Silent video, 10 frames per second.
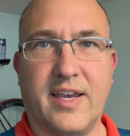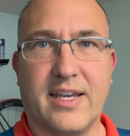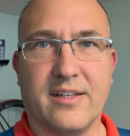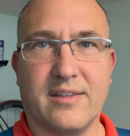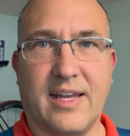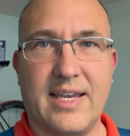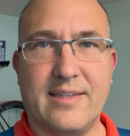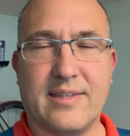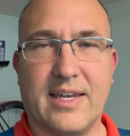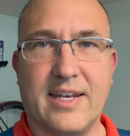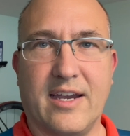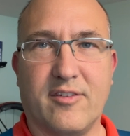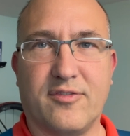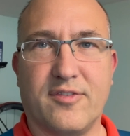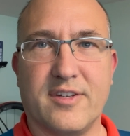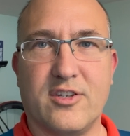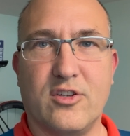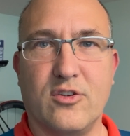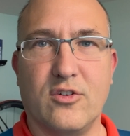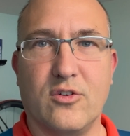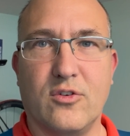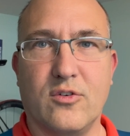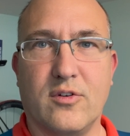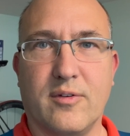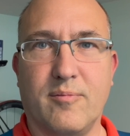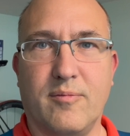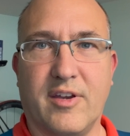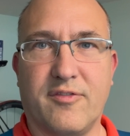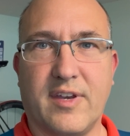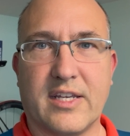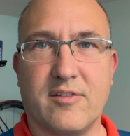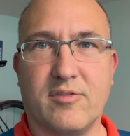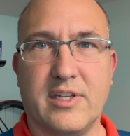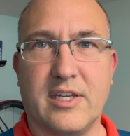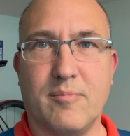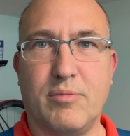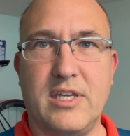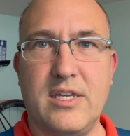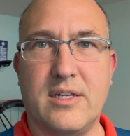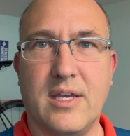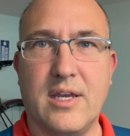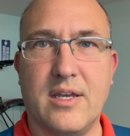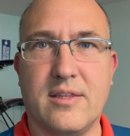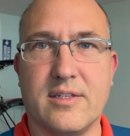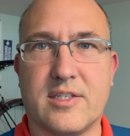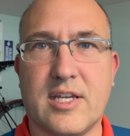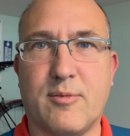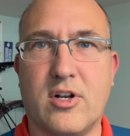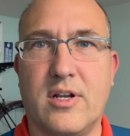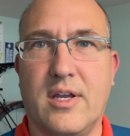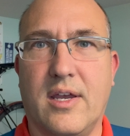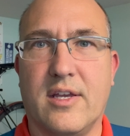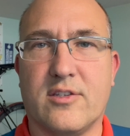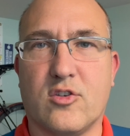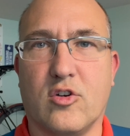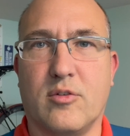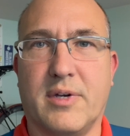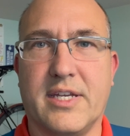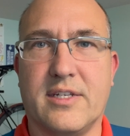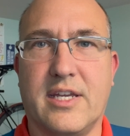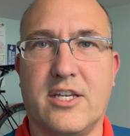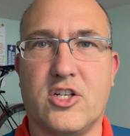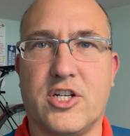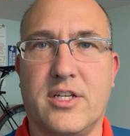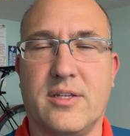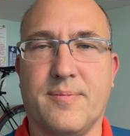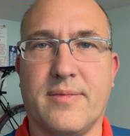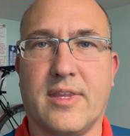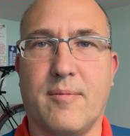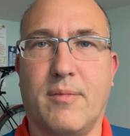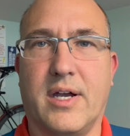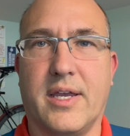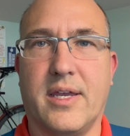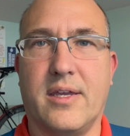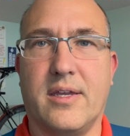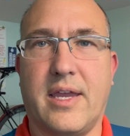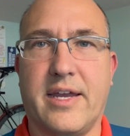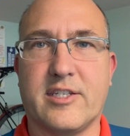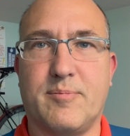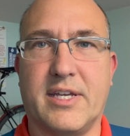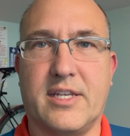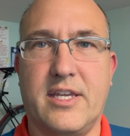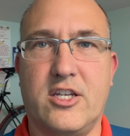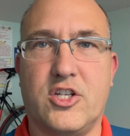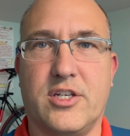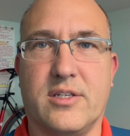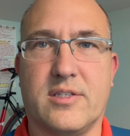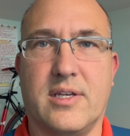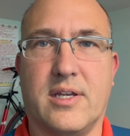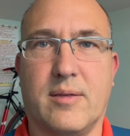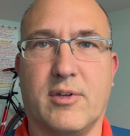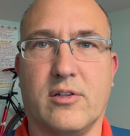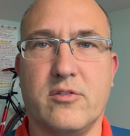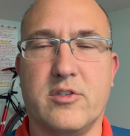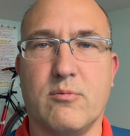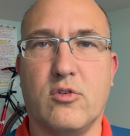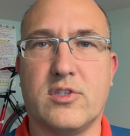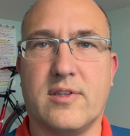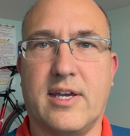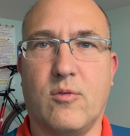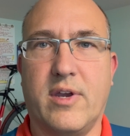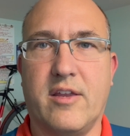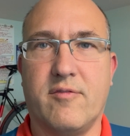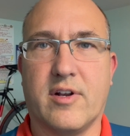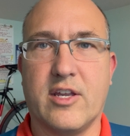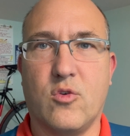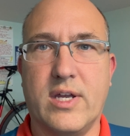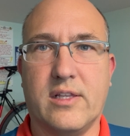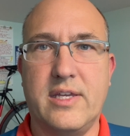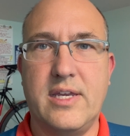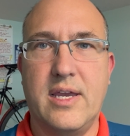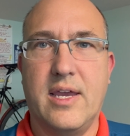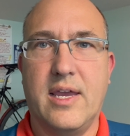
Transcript: and lithe enough to effectively compete this summer. So my intention, my expectation is that I'm going to lose most of that weight very quickly,